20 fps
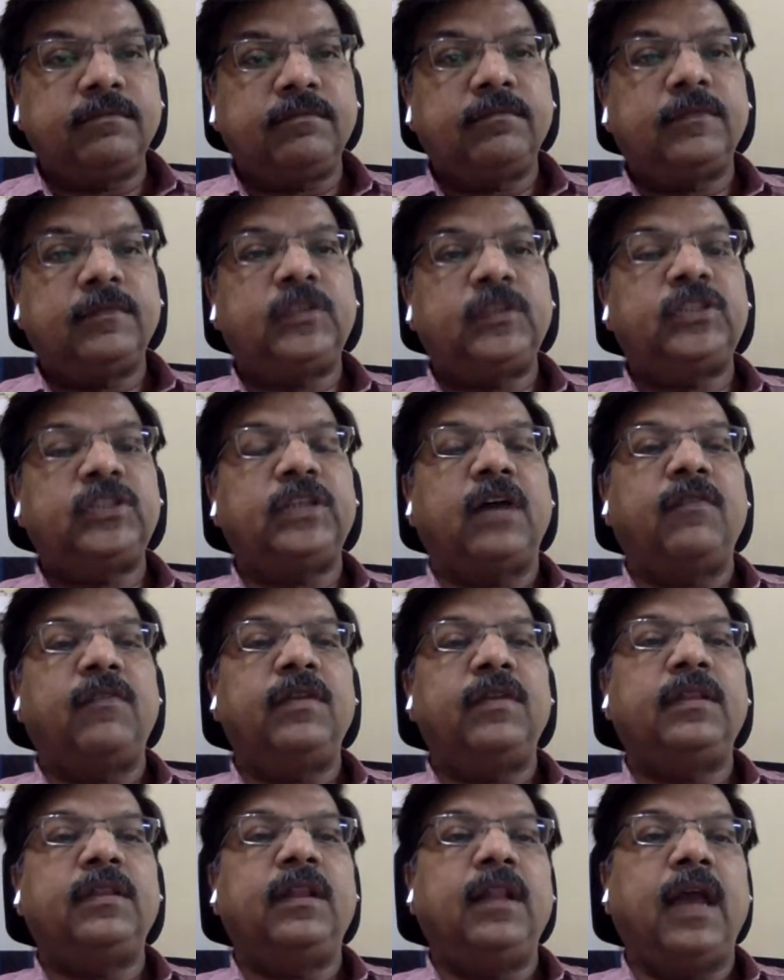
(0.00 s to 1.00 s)

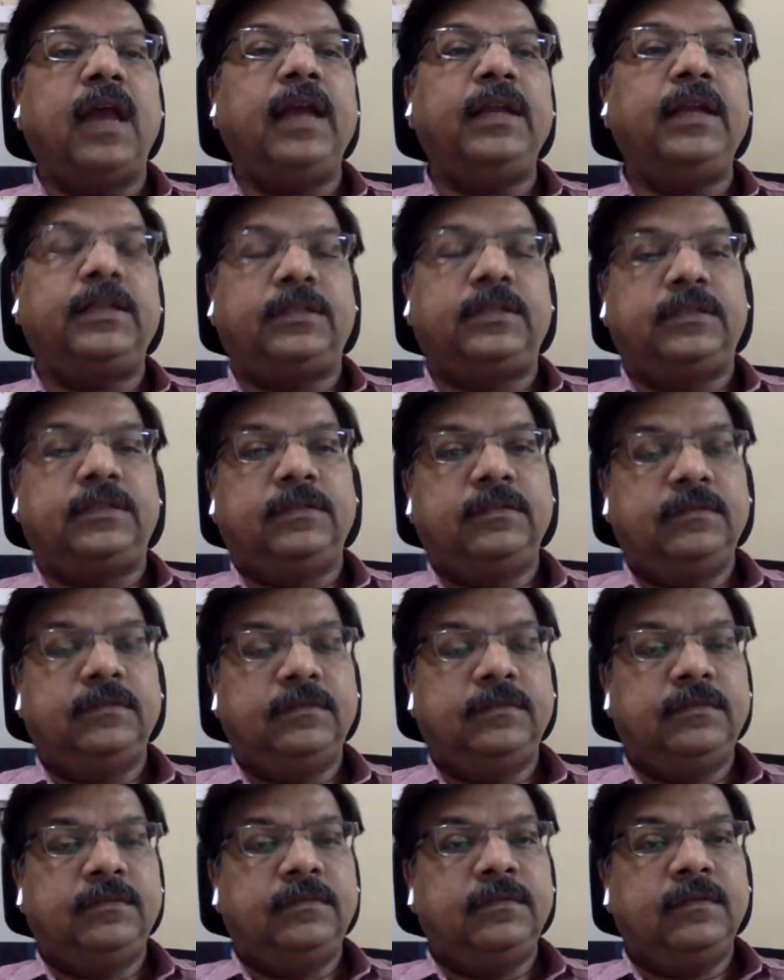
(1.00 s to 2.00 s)
shower the light
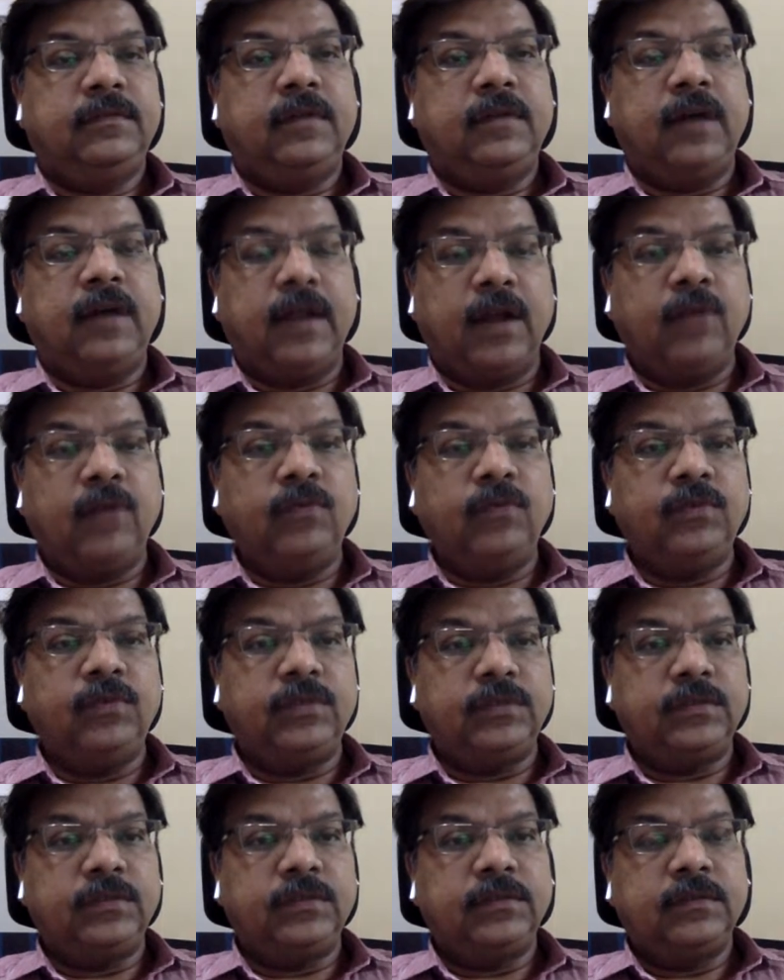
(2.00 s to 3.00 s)

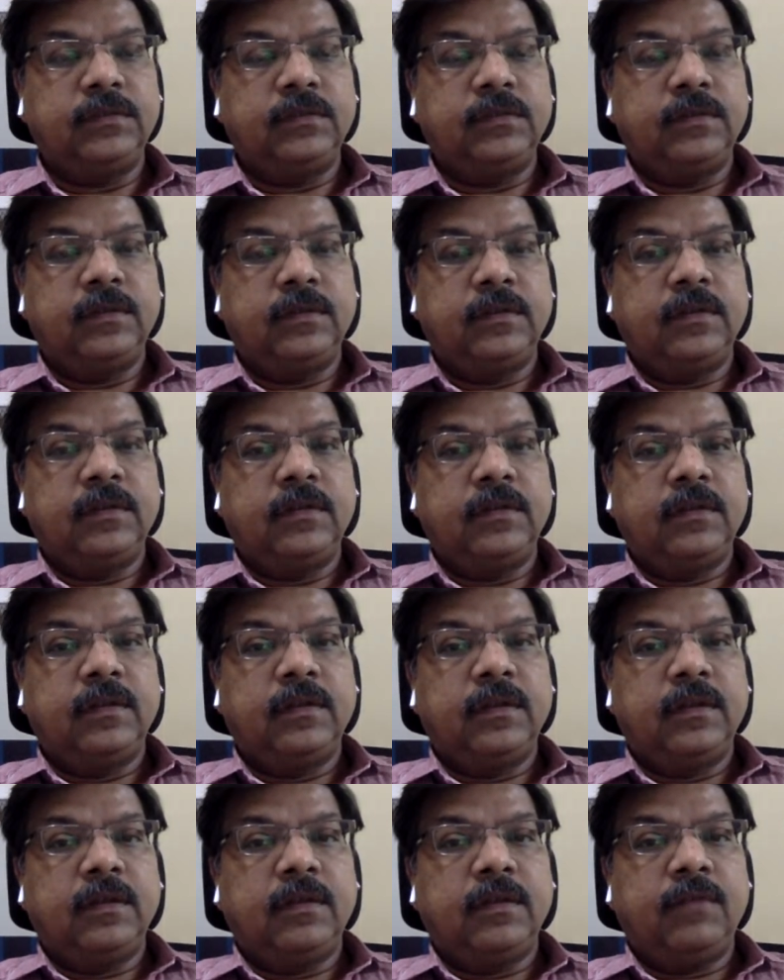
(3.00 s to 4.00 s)
around
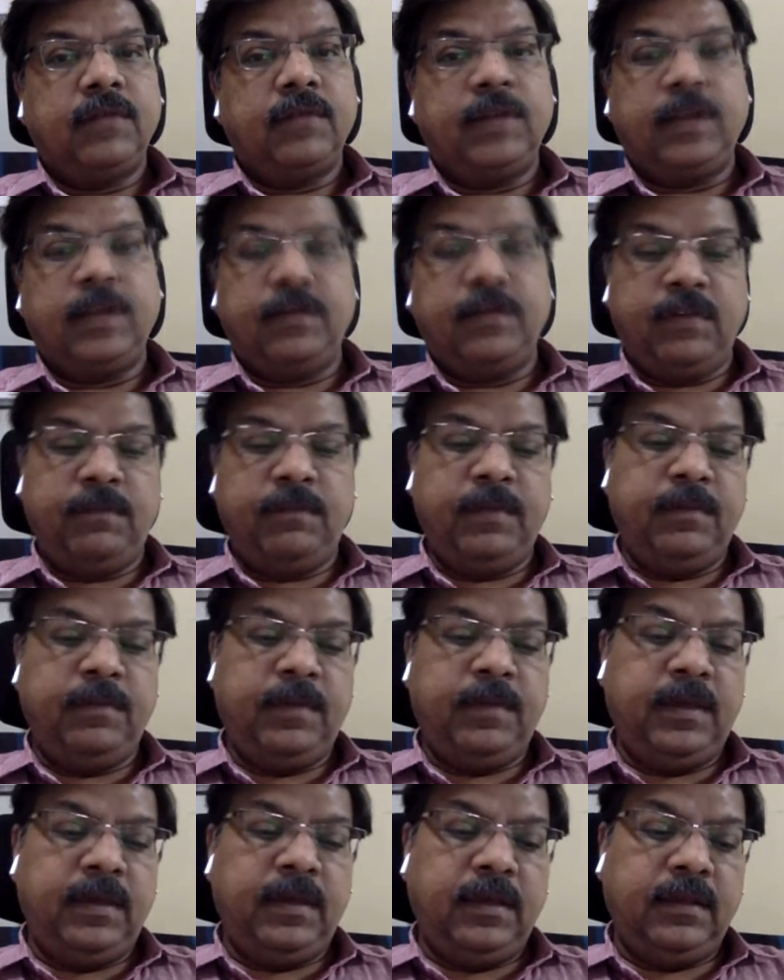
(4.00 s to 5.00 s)
whatever may
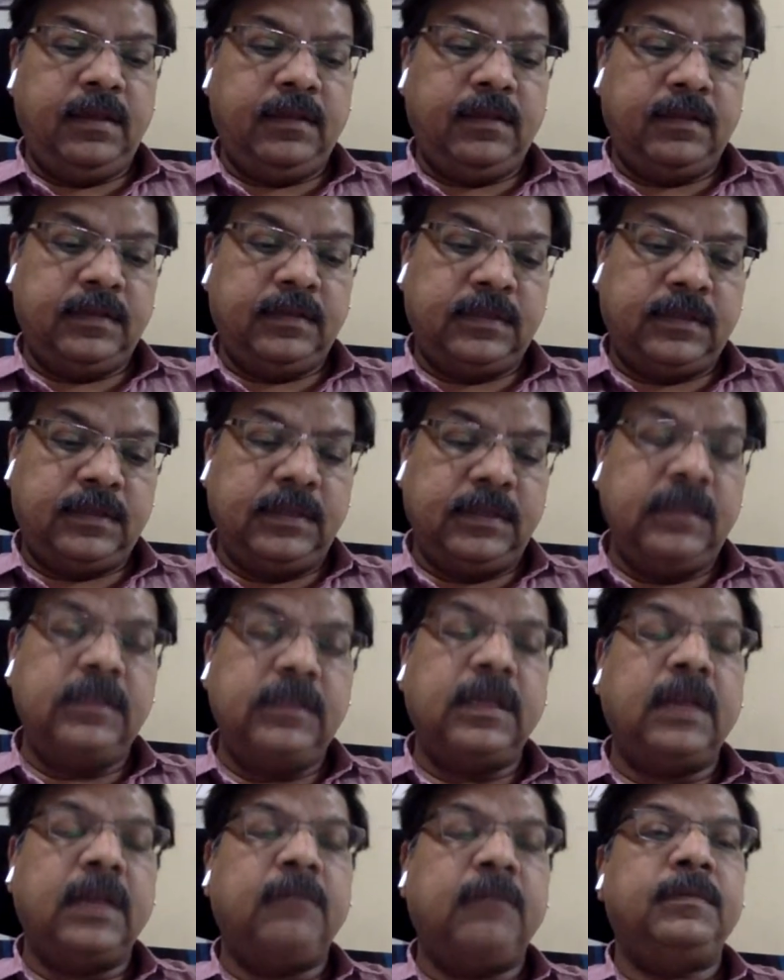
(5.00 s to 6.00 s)
be
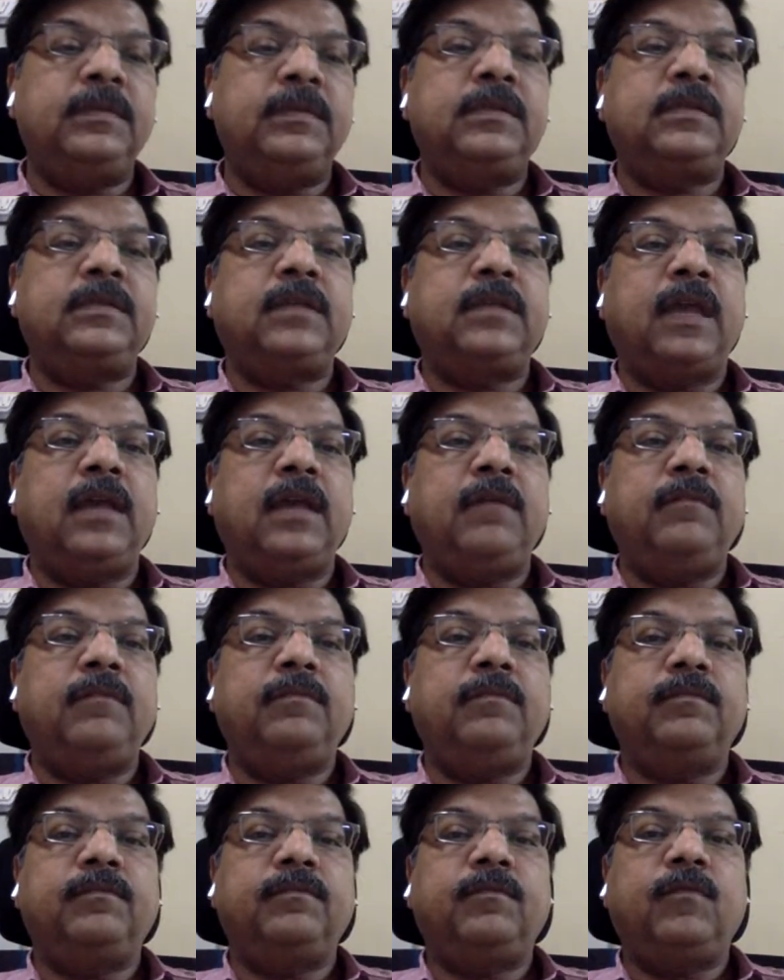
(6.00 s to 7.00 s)
since Hanuman's
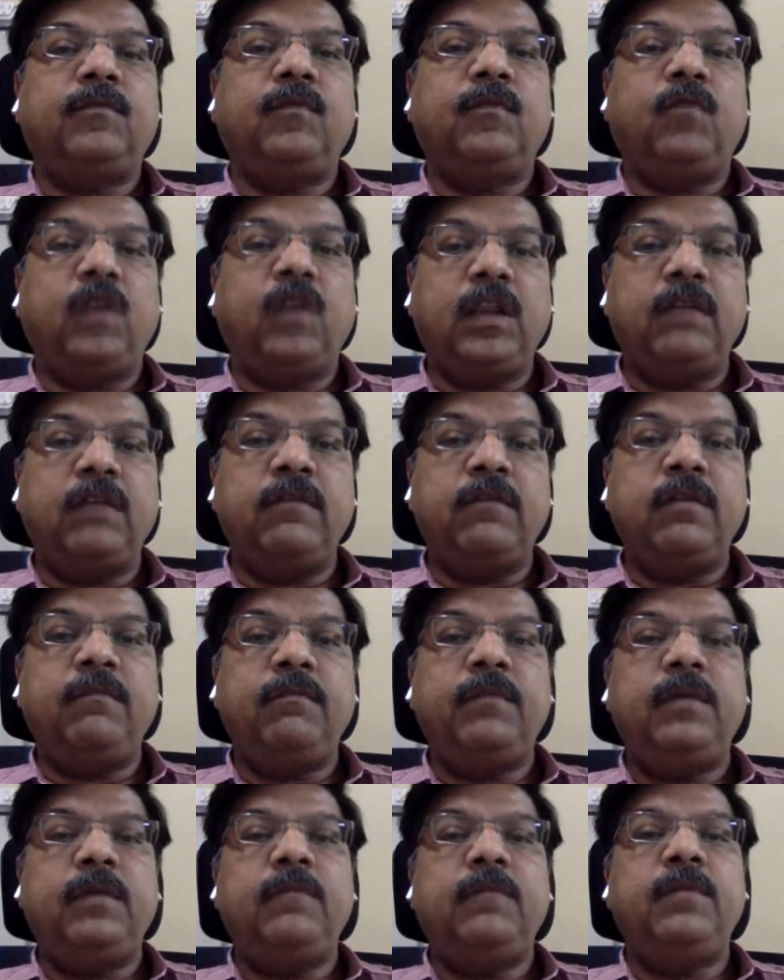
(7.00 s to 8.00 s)
time, whatever
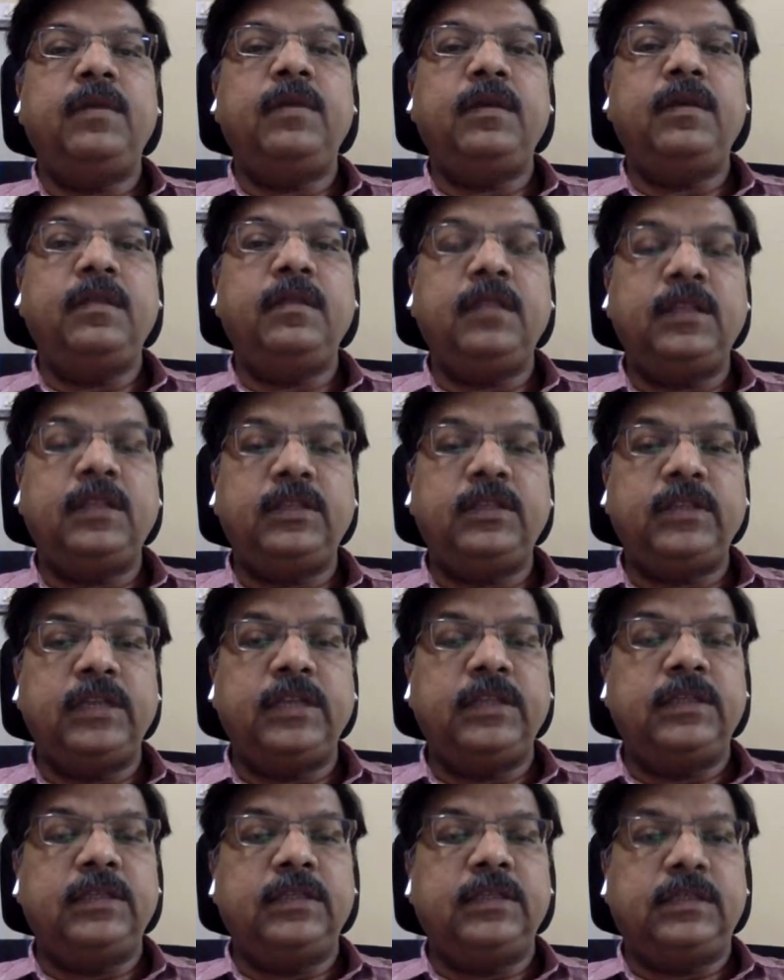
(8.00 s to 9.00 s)
may be the
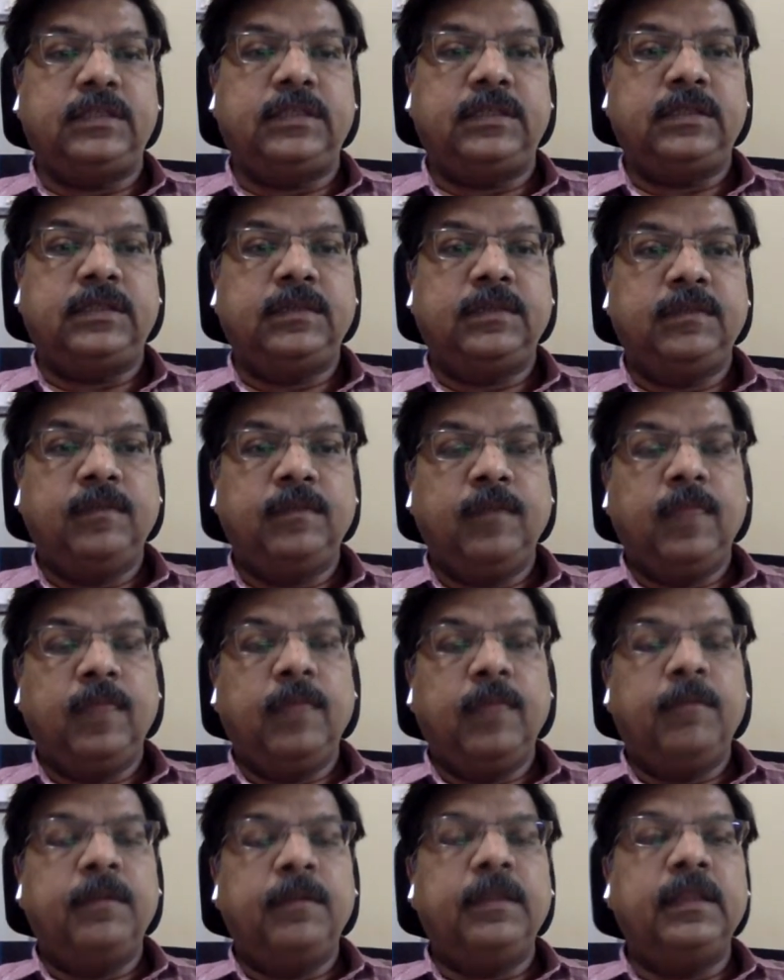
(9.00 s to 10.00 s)
changes.
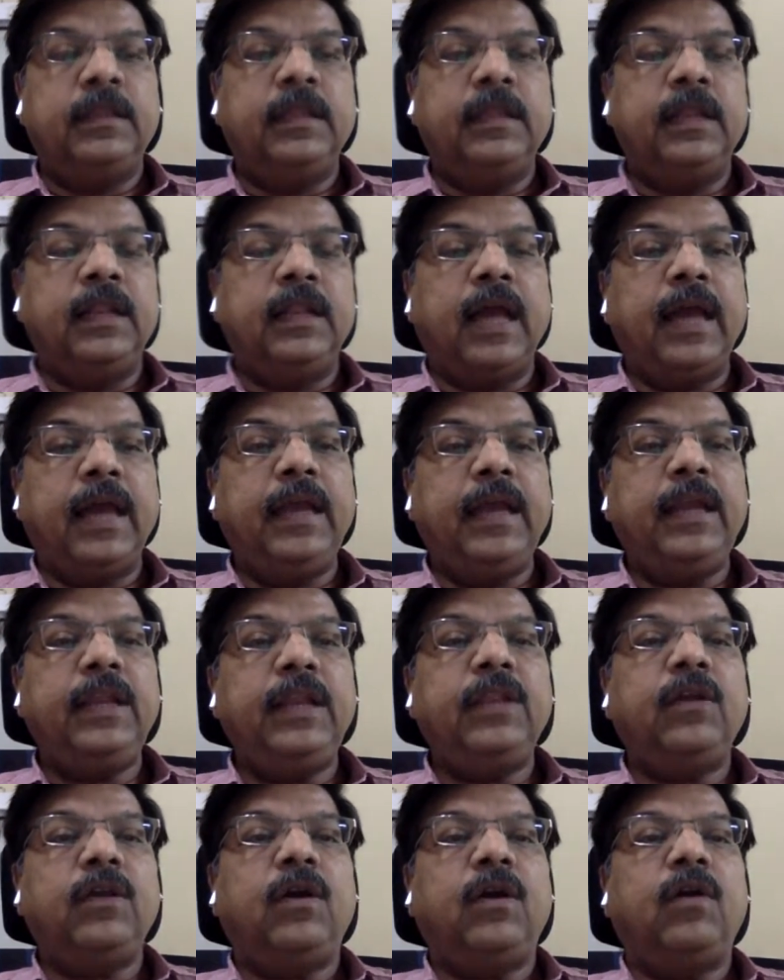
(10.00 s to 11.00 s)
But then the
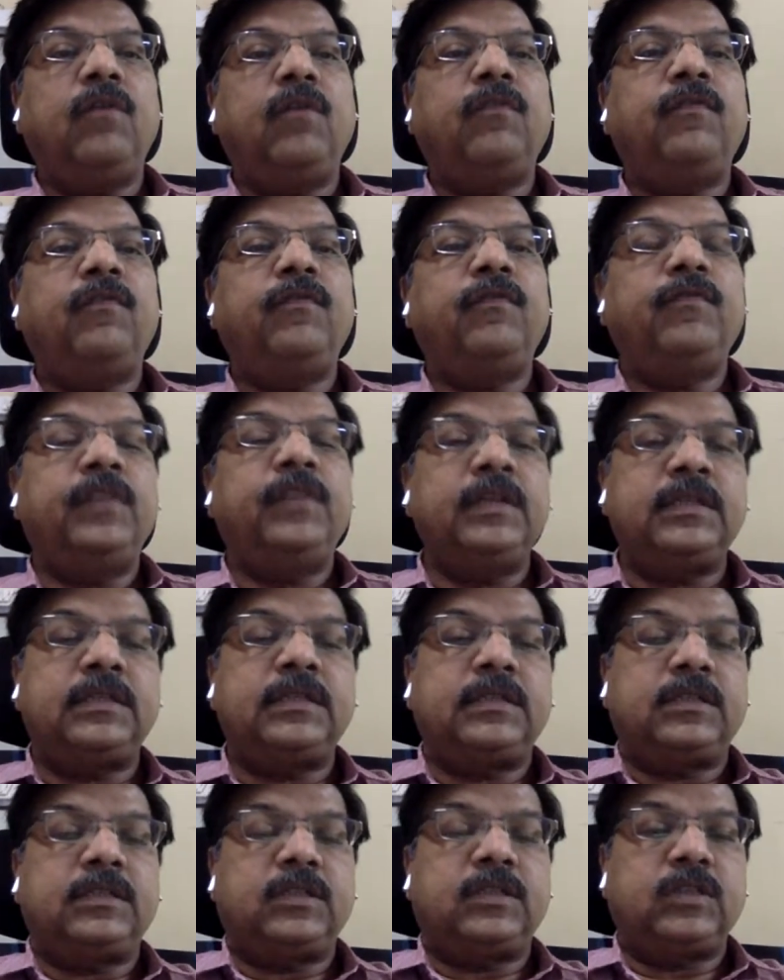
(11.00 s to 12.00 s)
light of
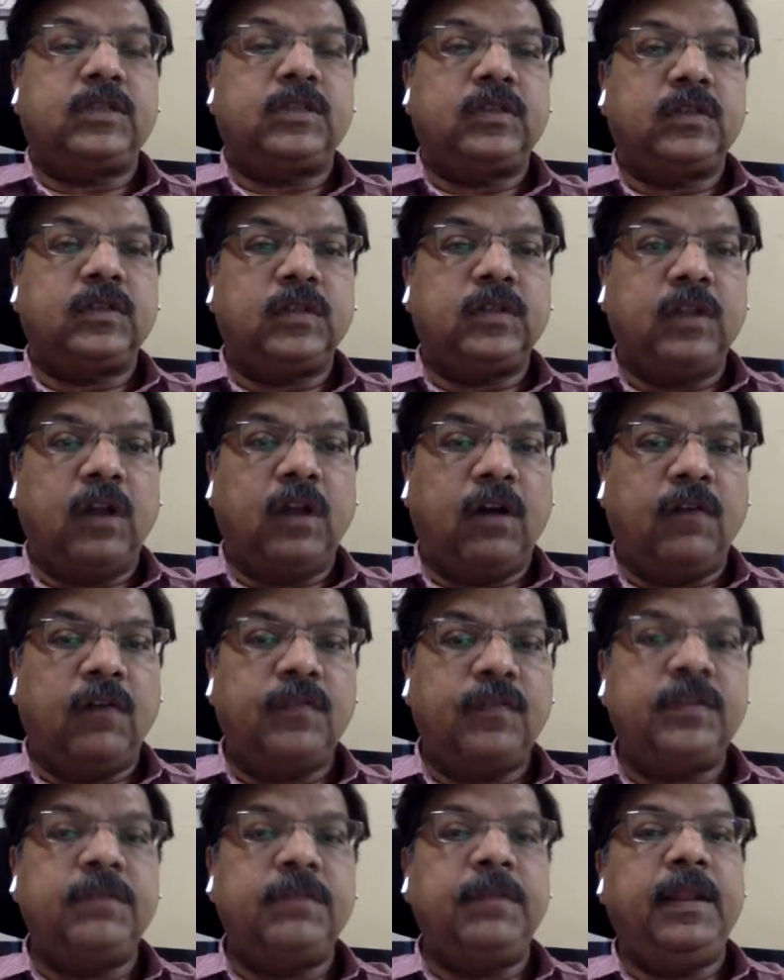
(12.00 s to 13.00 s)
this law of
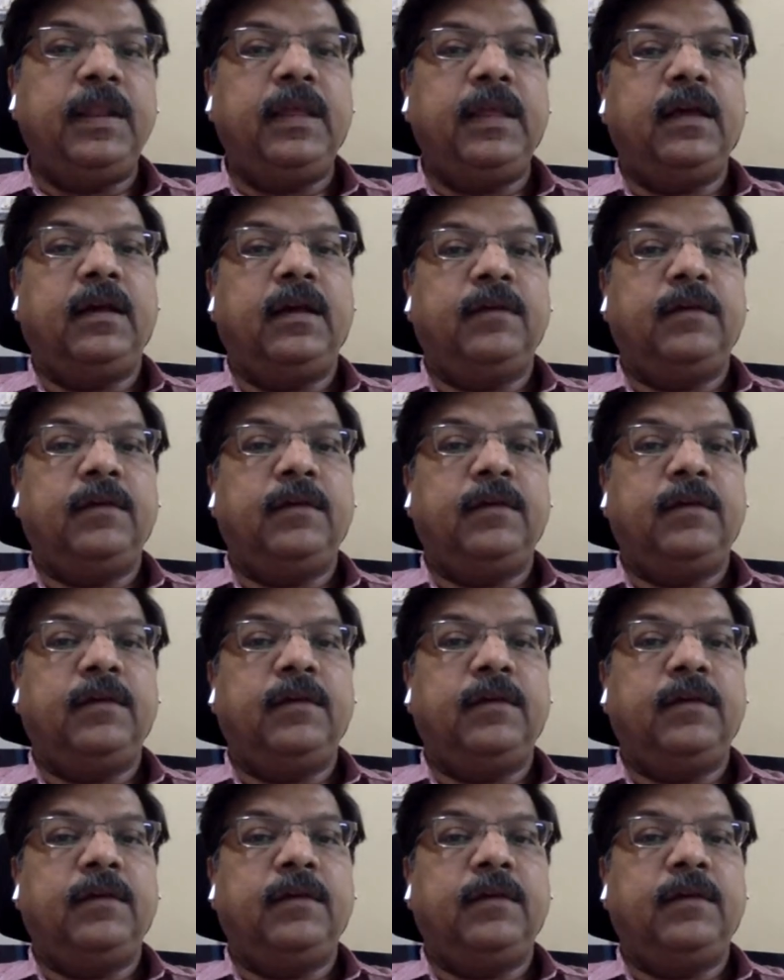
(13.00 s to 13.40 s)
similia